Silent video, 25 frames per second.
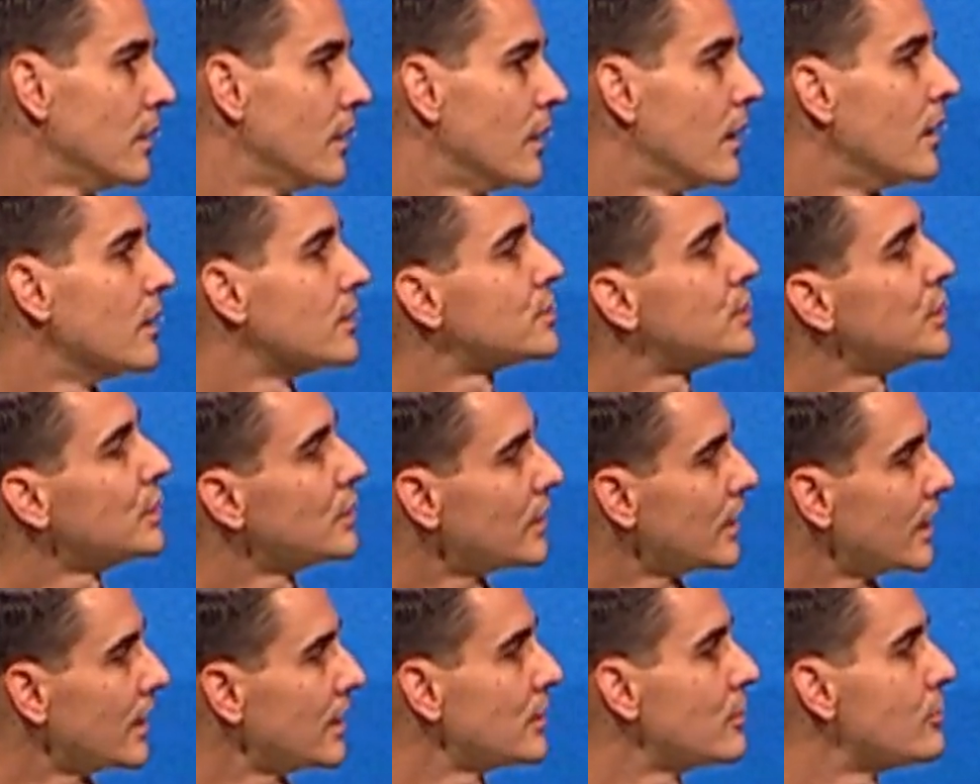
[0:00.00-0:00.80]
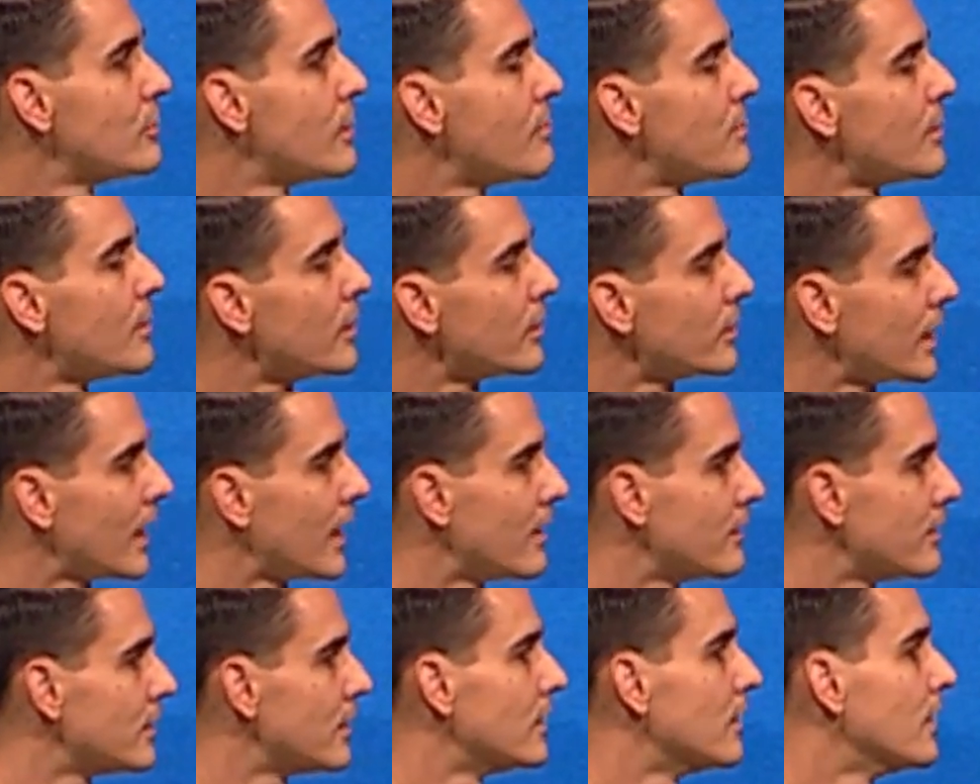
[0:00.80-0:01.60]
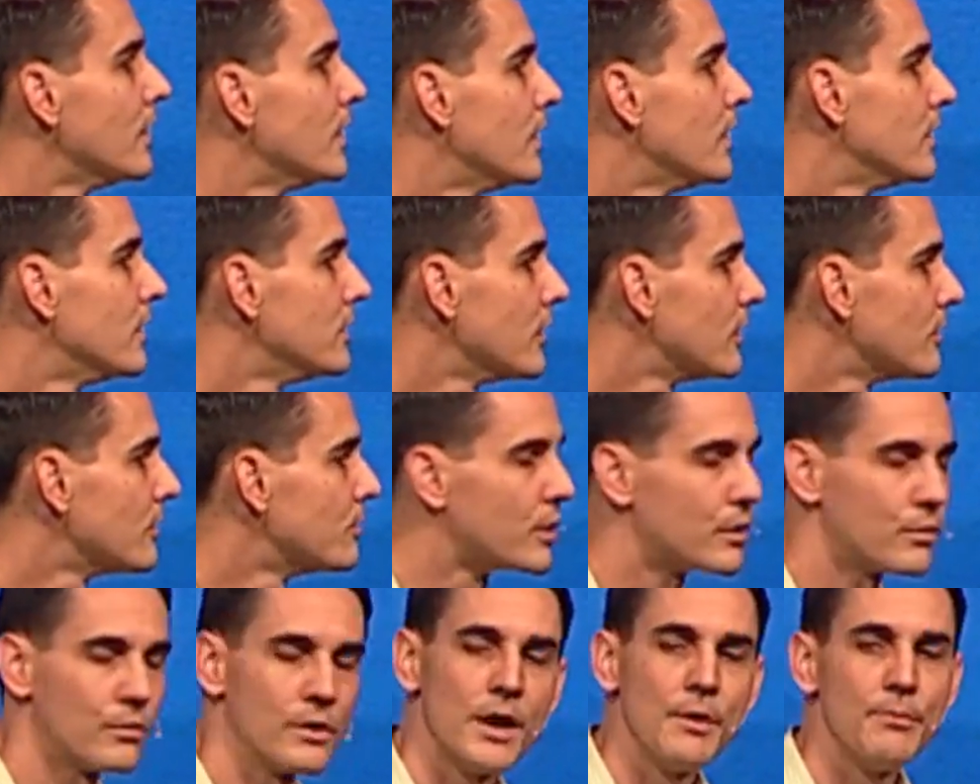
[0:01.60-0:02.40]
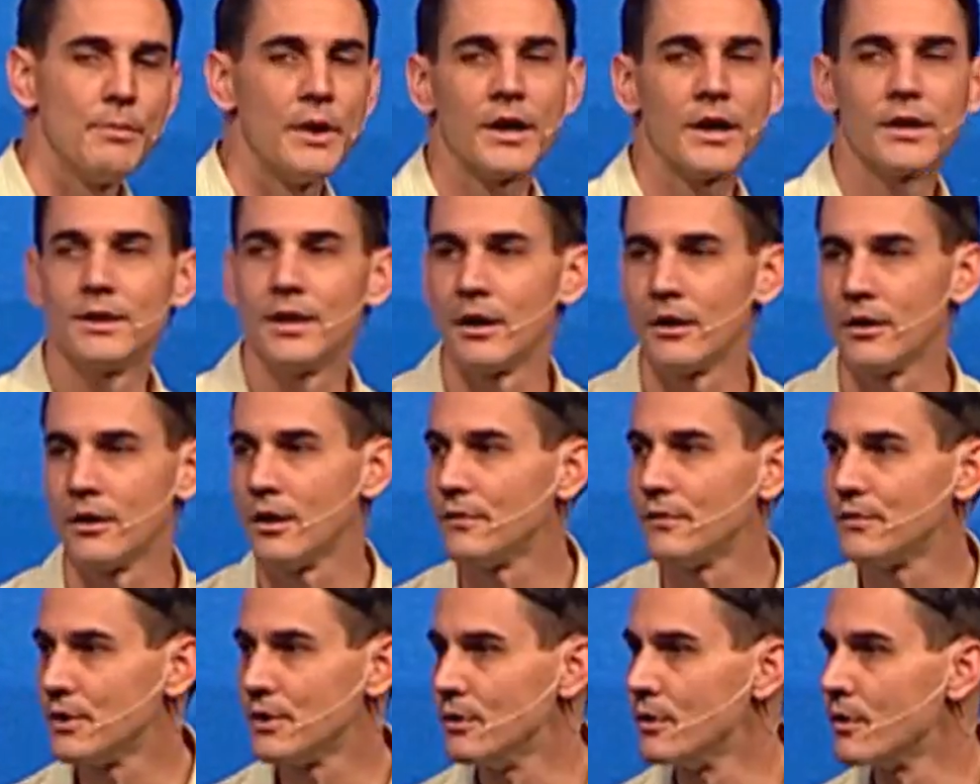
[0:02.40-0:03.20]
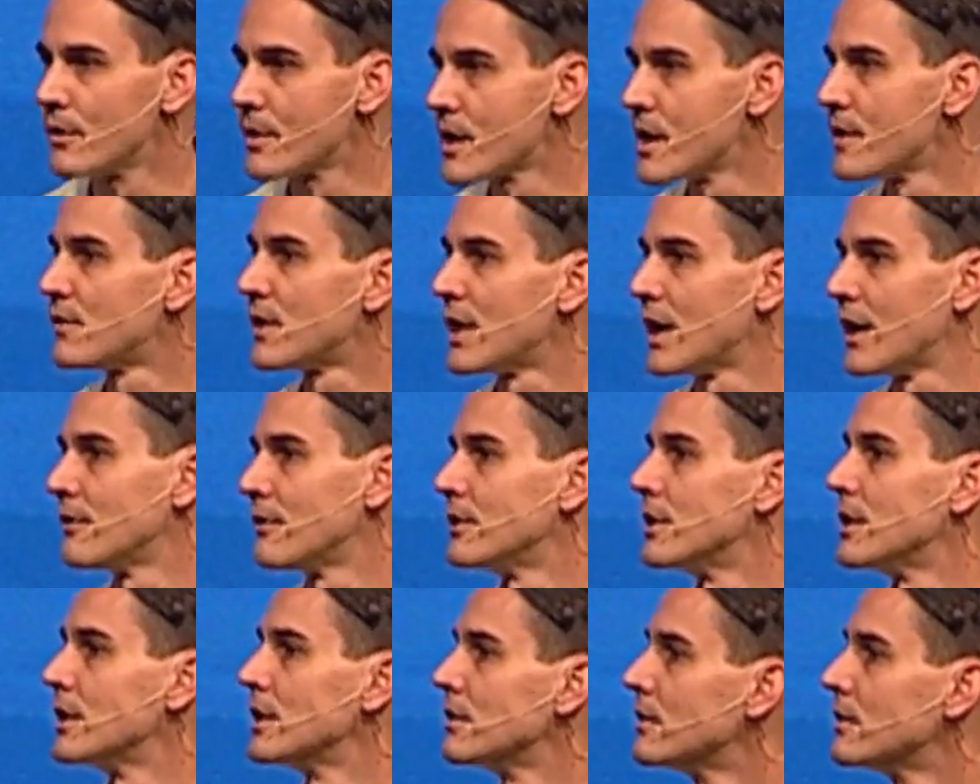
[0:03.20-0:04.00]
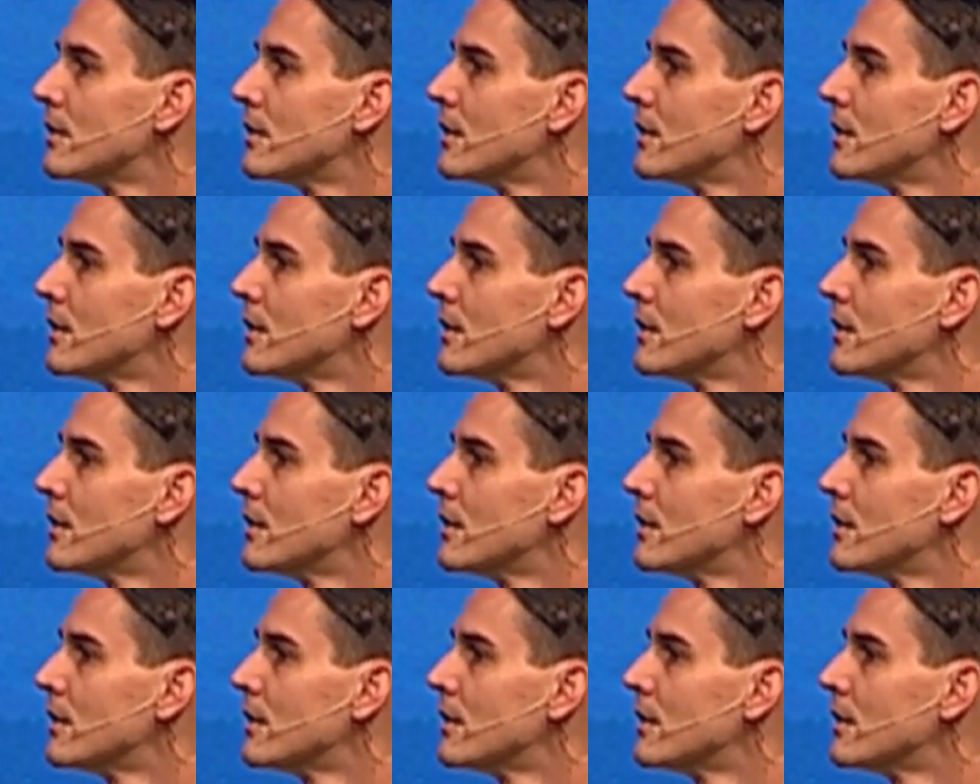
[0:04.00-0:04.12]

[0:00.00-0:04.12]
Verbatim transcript: I'll see your hand go up, I'll count it. You can put it right back down after you know that I've counted it.